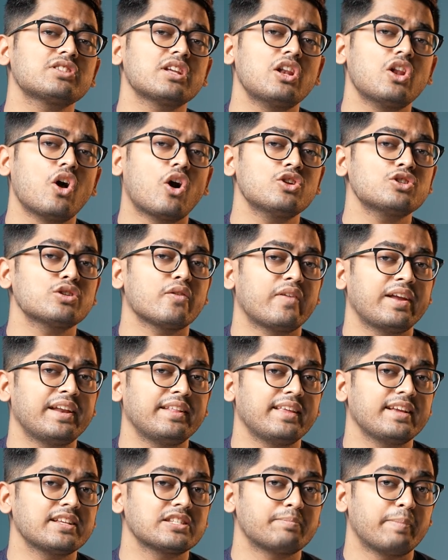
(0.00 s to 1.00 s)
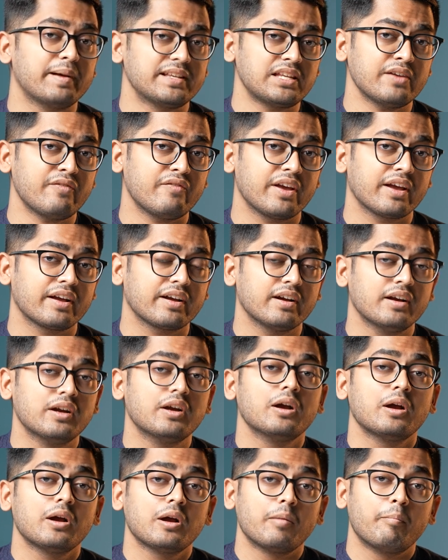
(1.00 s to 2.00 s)
the launch of anything specific,
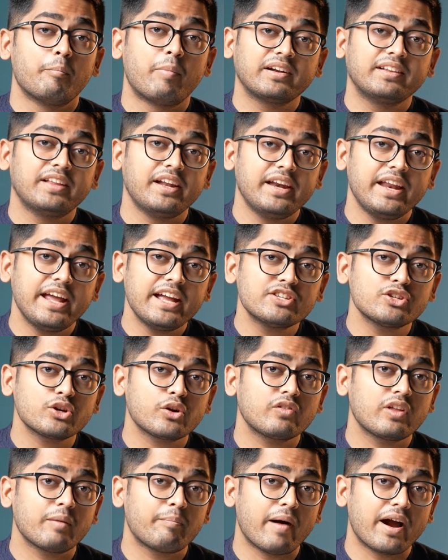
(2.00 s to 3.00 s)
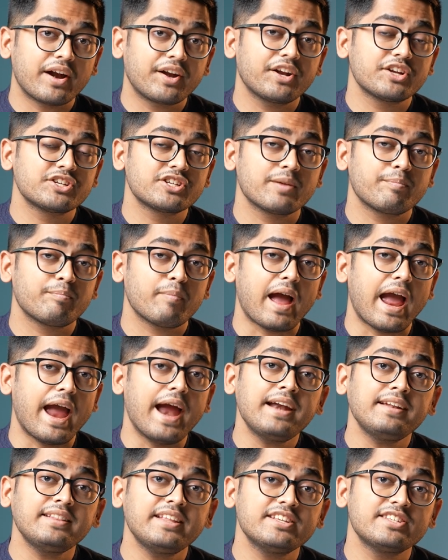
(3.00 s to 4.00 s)
but the nature of the partnership
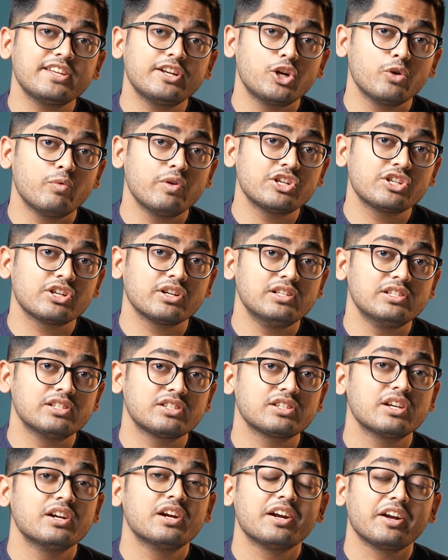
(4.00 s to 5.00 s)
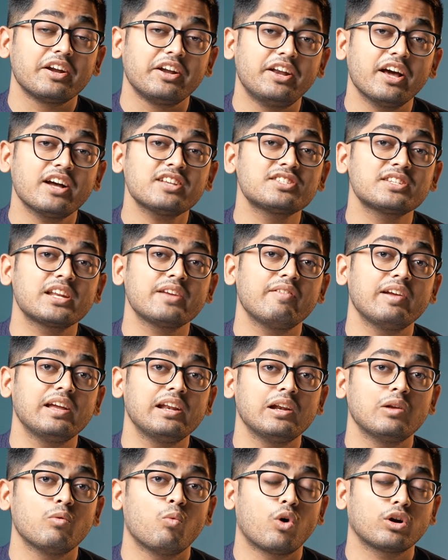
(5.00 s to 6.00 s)
and these individuals does
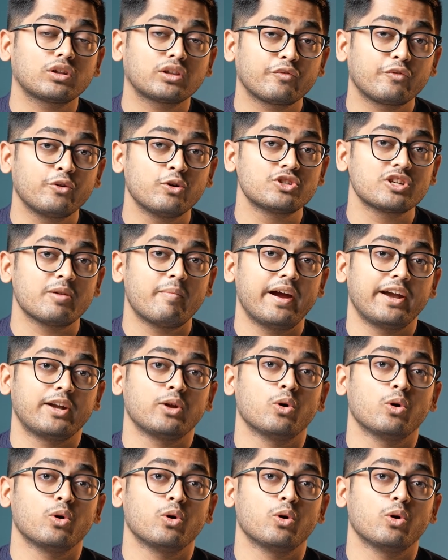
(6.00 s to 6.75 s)
reveal what the future might